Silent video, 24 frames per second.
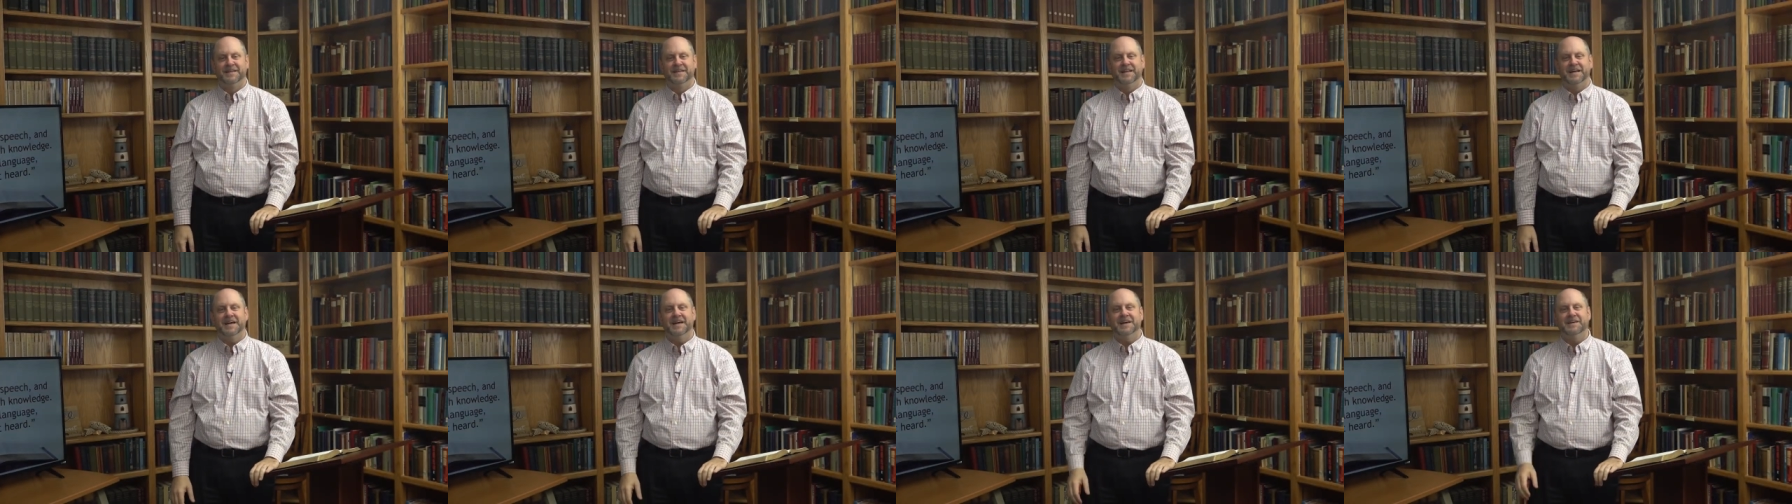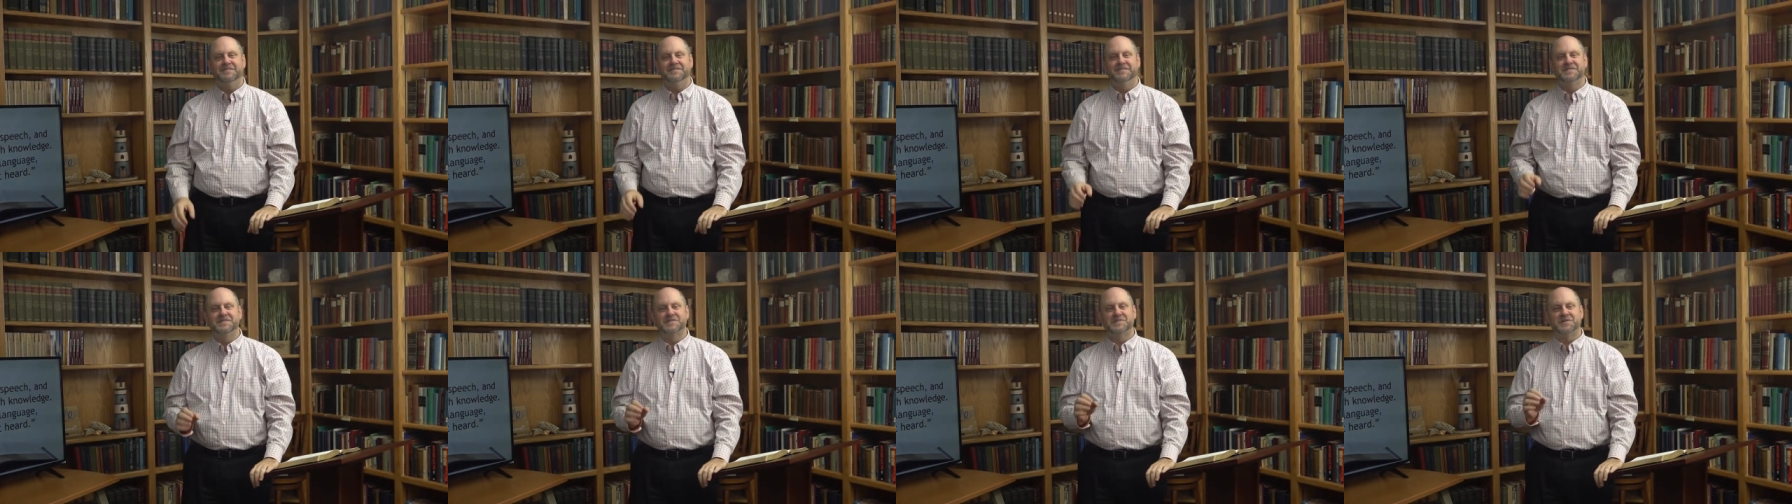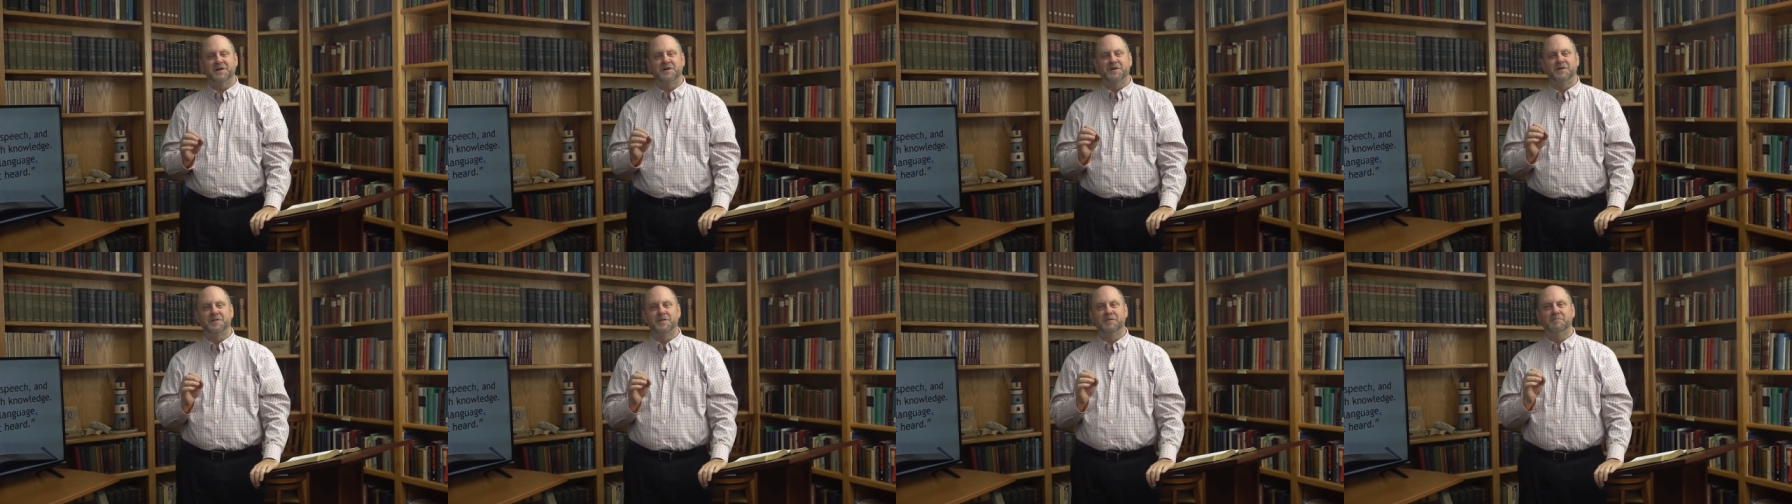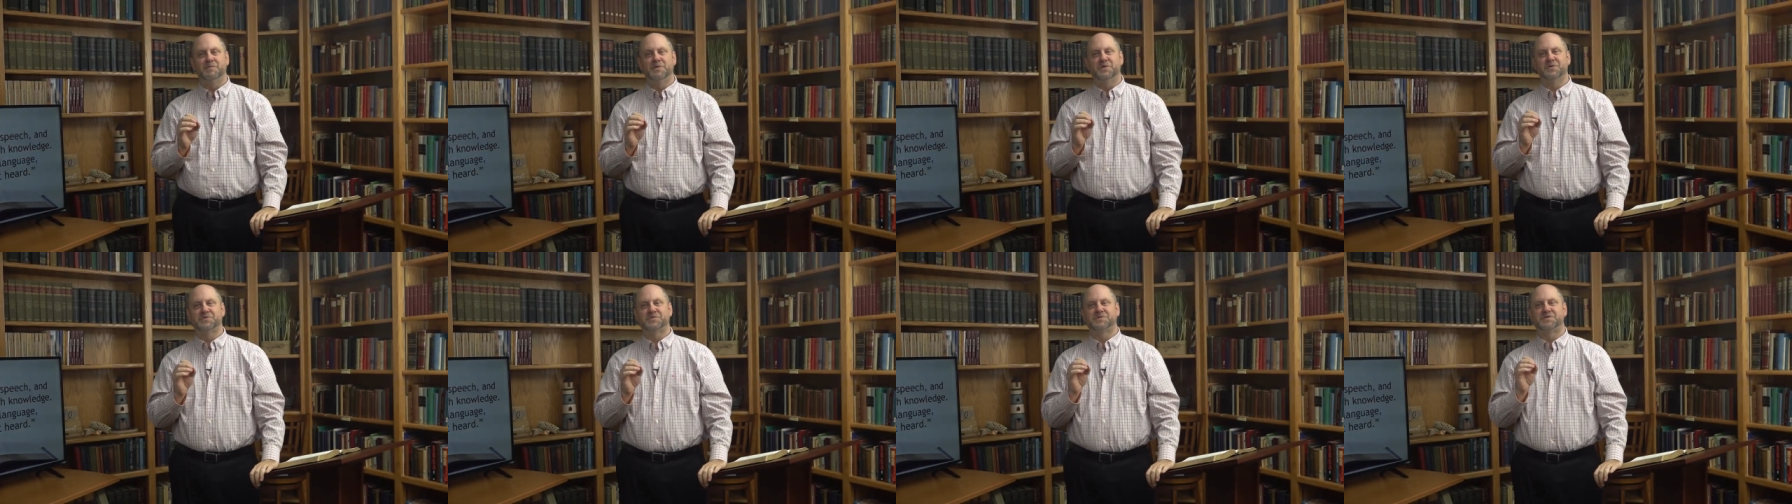The heavens are the
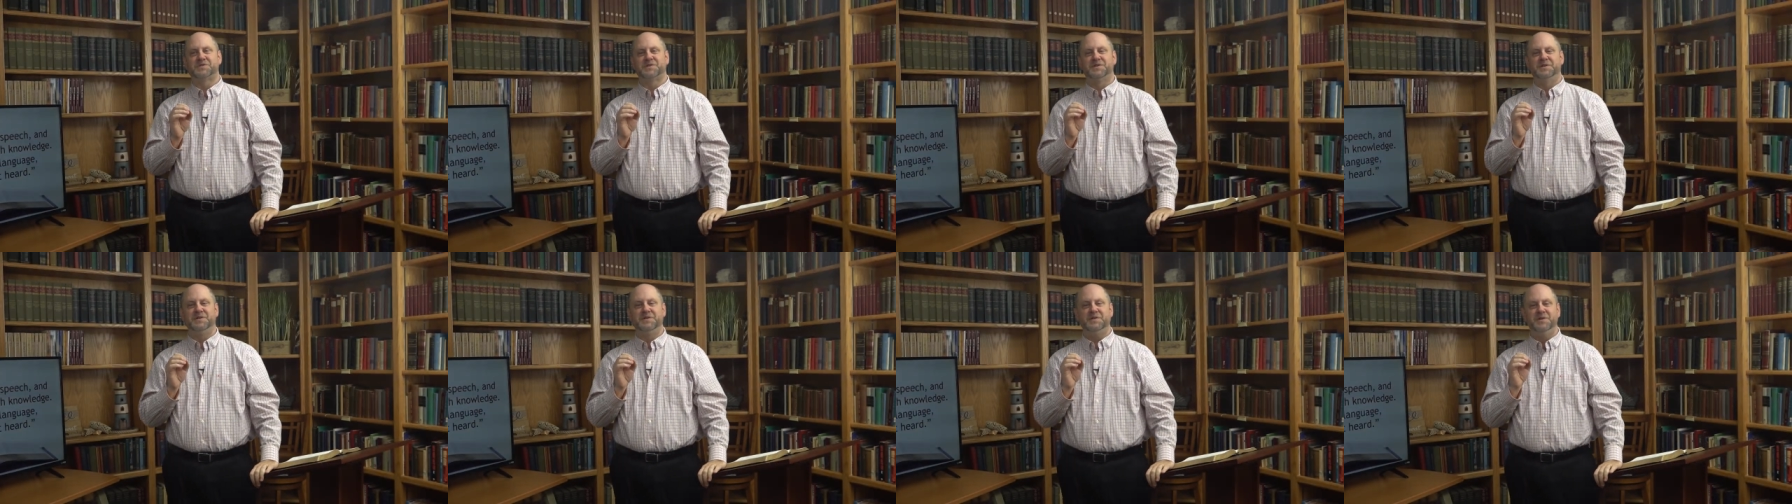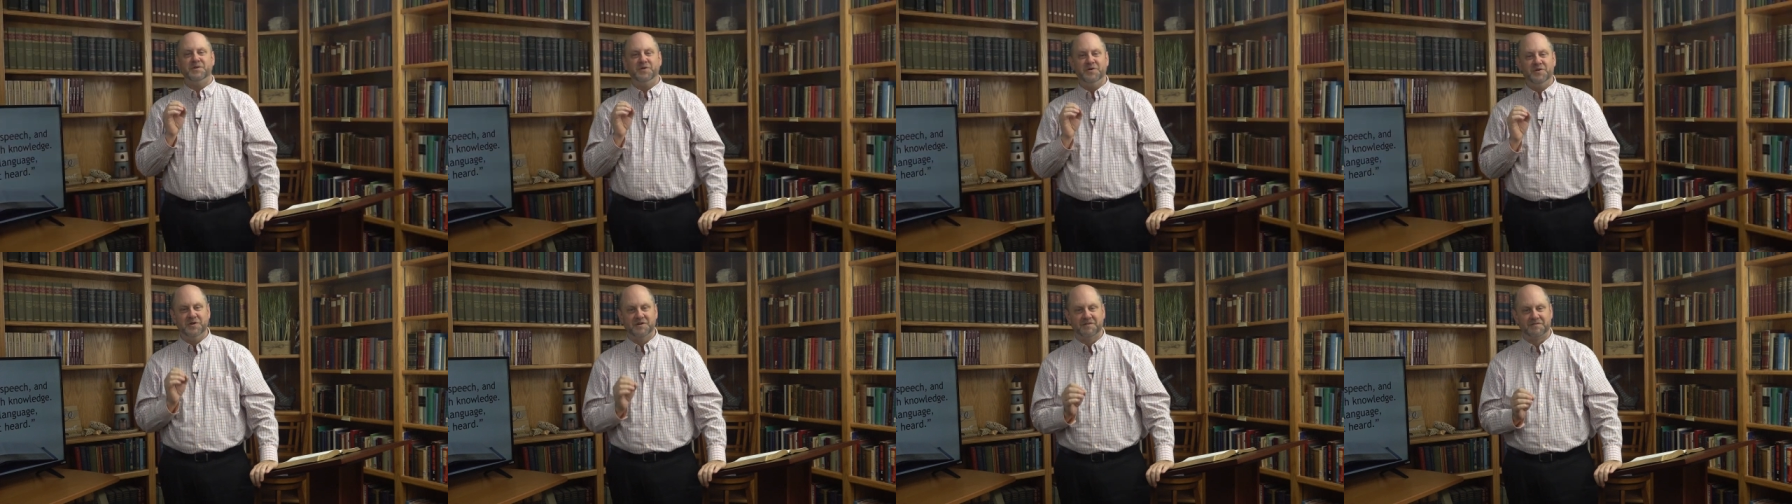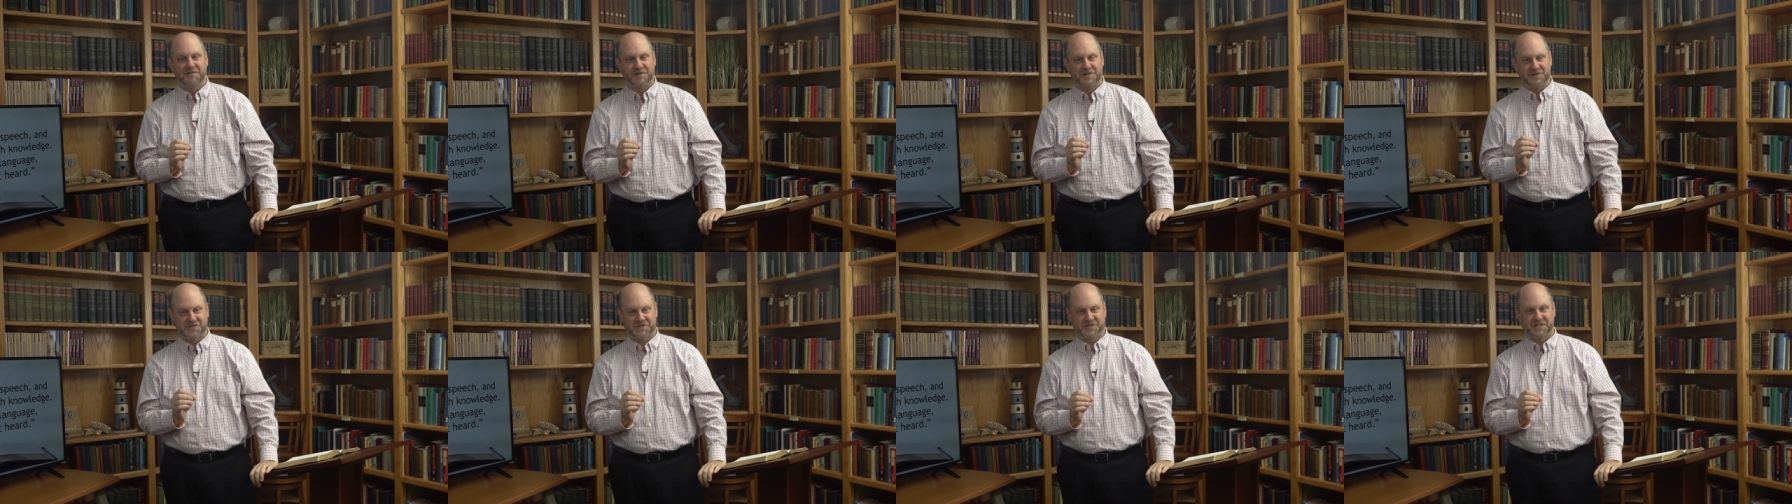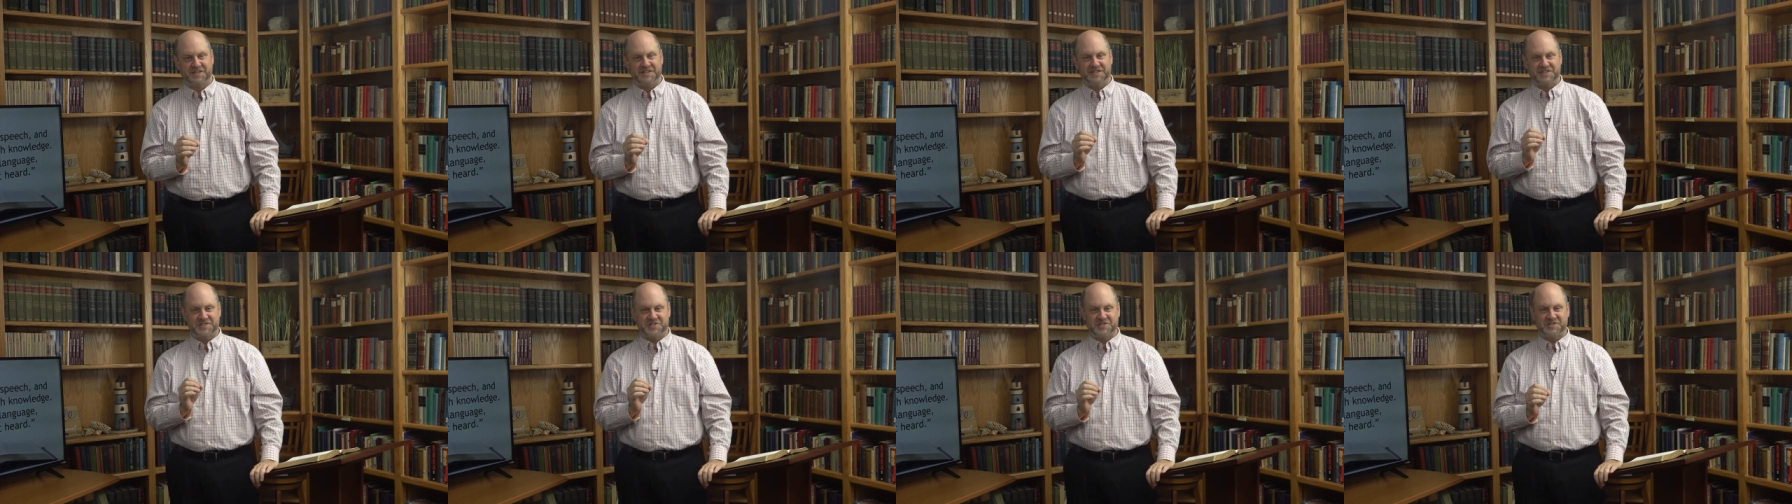most
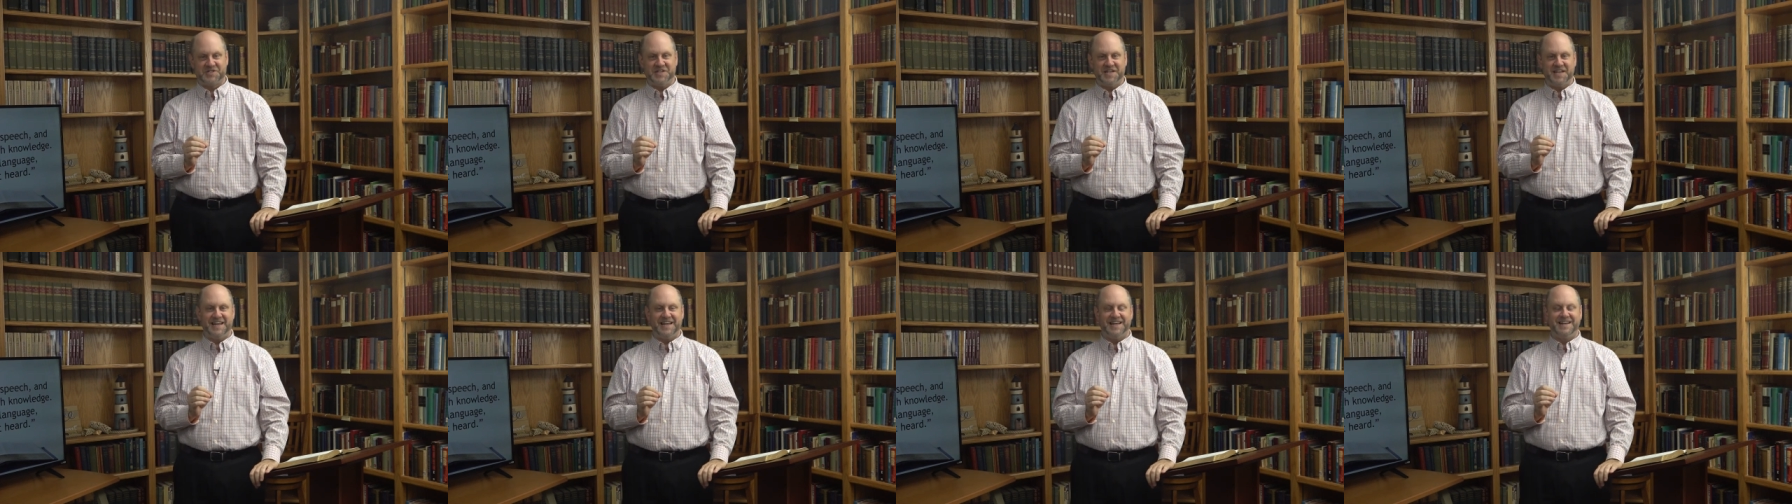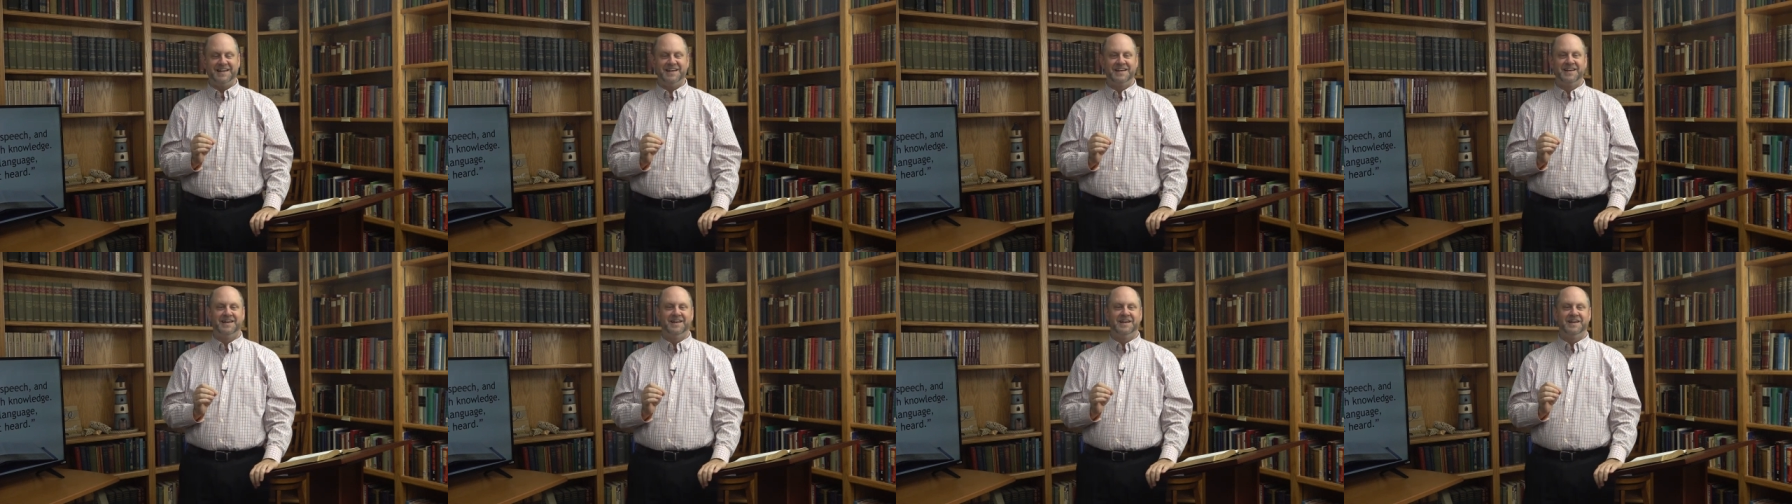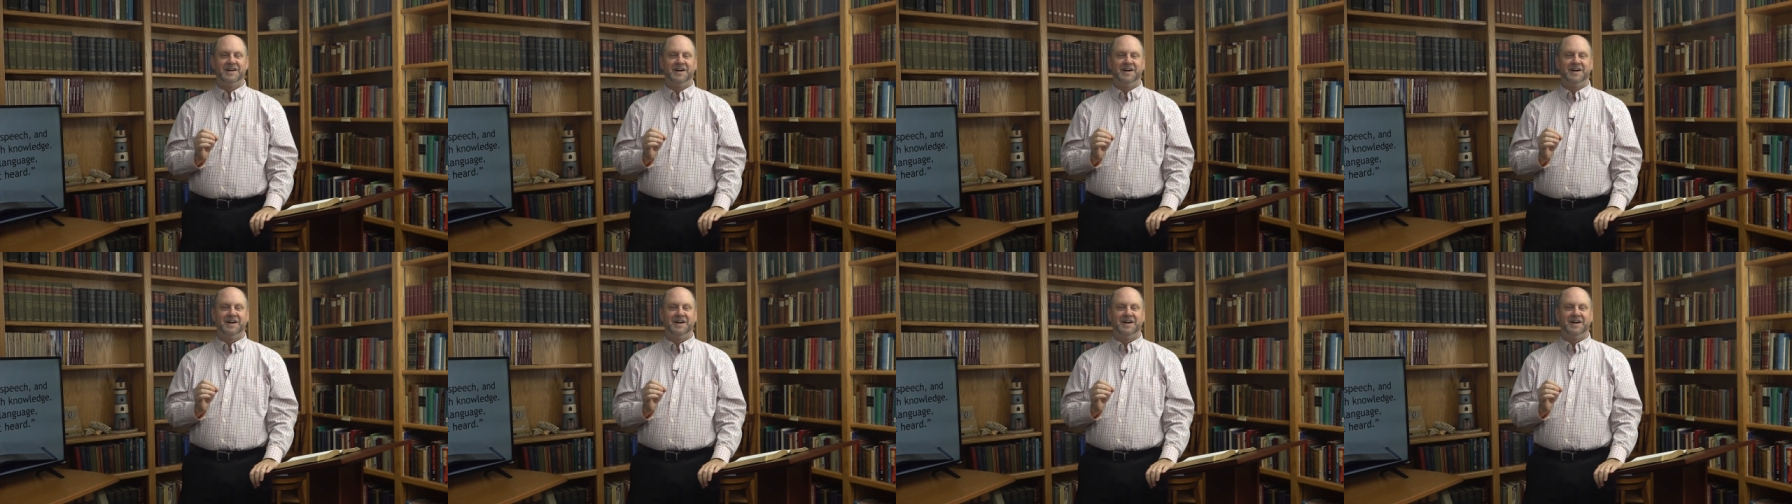universally seen